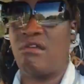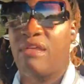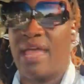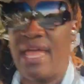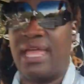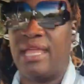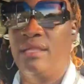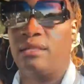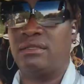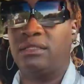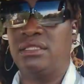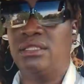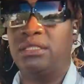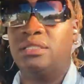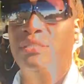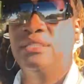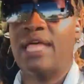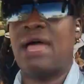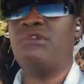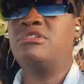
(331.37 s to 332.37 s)
okay,
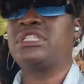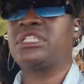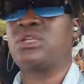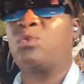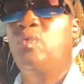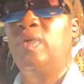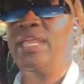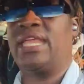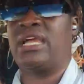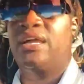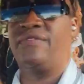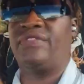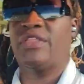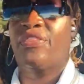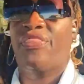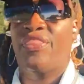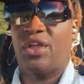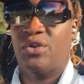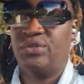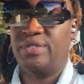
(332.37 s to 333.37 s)
that was the week of the
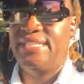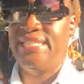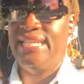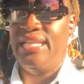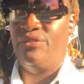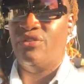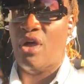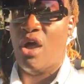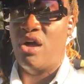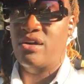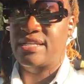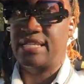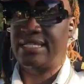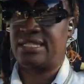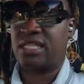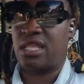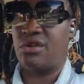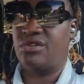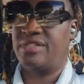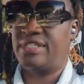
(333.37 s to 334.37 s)
13th,
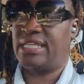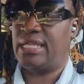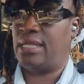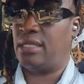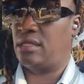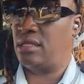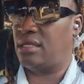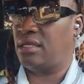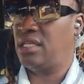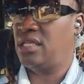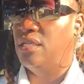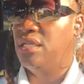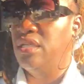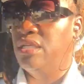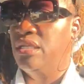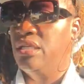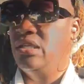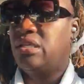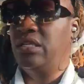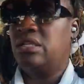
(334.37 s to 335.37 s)
August 13th.
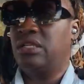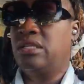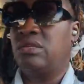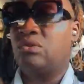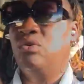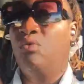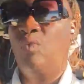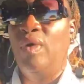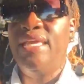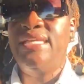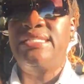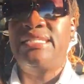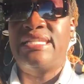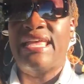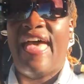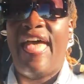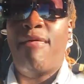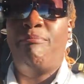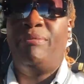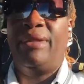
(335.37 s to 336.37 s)
We
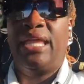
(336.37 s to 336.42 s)
sat